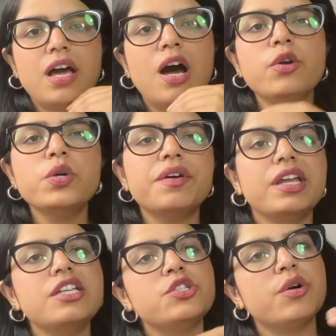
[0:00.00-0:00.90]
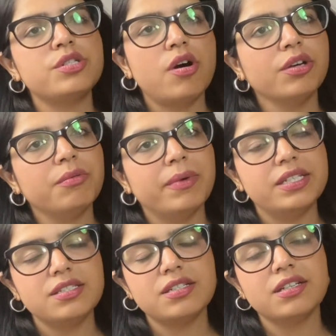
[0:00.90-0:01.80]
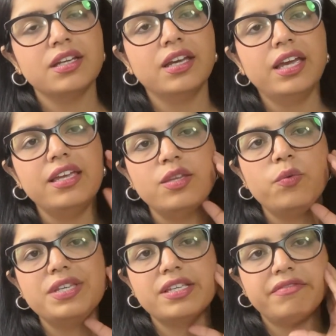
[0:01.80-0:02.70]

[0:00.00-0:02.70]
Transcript: how you arrange your document in the visa